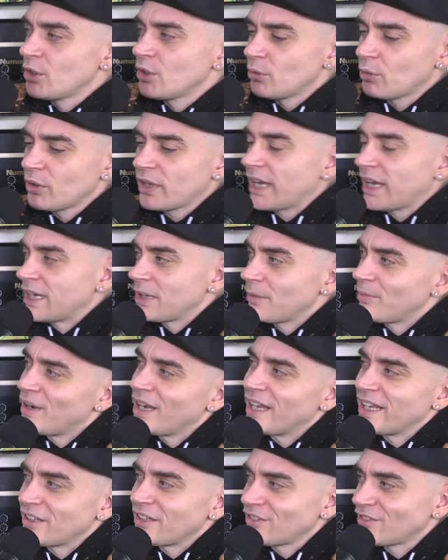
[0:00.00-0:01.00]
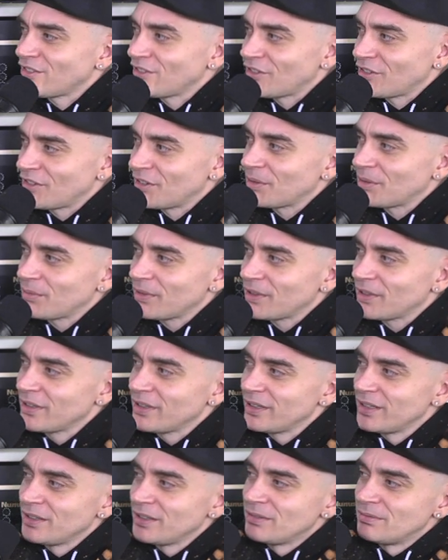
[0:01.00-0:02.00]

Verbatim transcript: an organic place. Well, you know that, I mean? that